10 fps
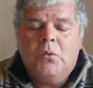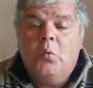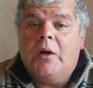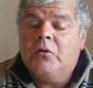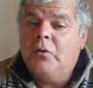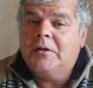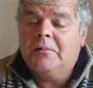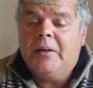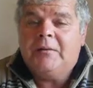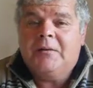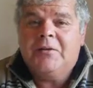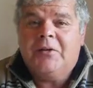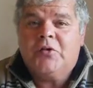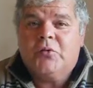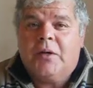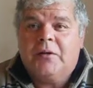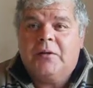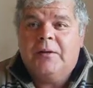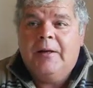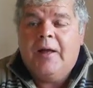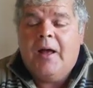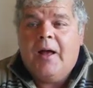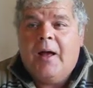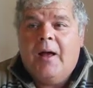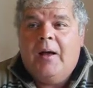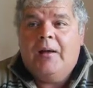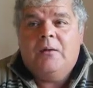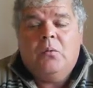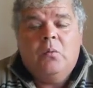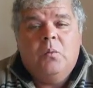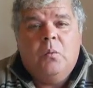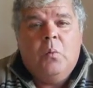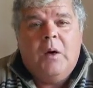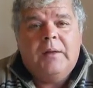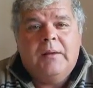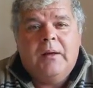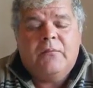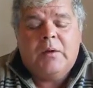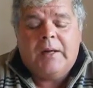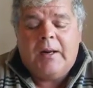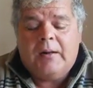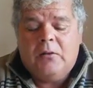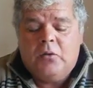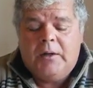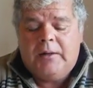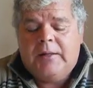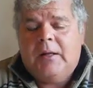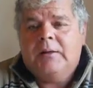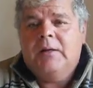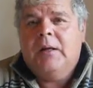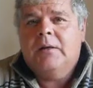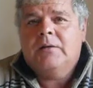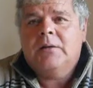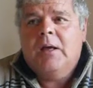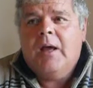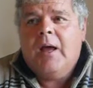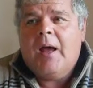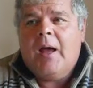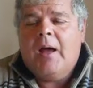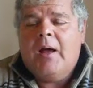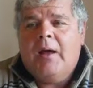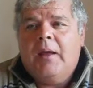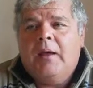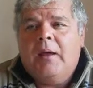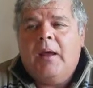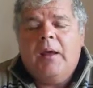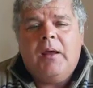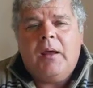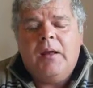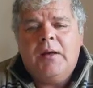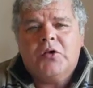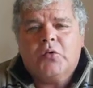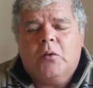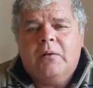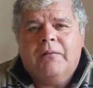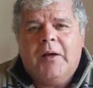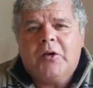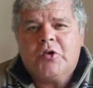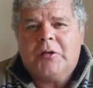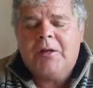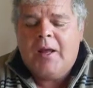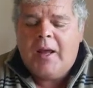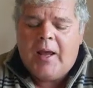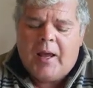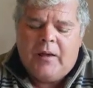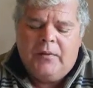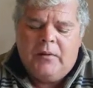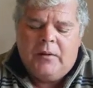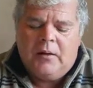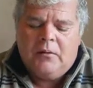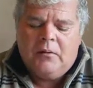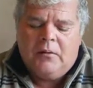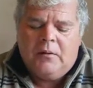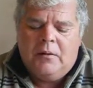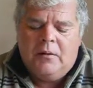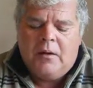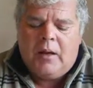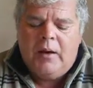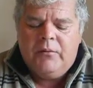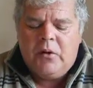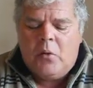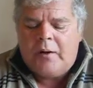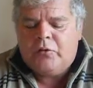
what to expect as an instructor, what different kind of learning techniques in a short fashion. And even though I